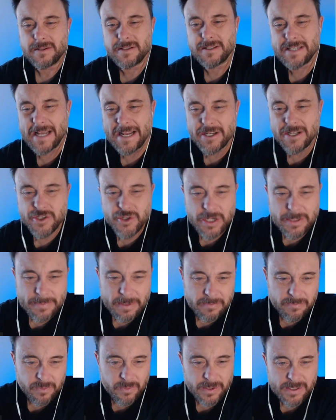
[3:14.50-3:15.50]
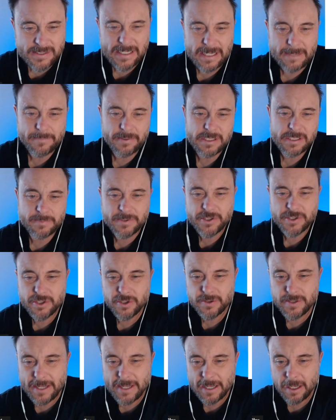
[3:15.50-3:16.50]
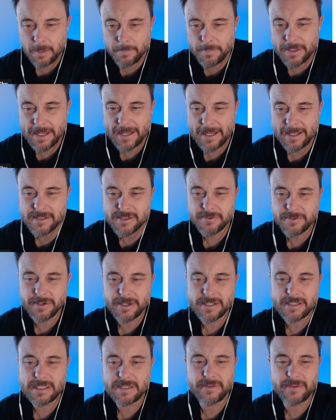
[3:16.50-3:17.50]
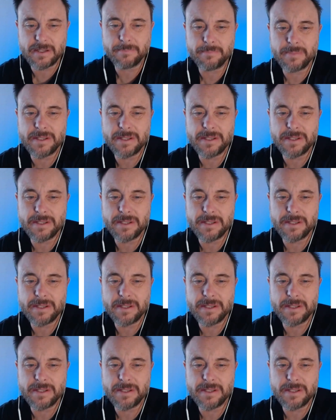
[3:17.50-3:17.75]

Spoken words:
Daydreaming, for example, has been shown to help enhance creativity.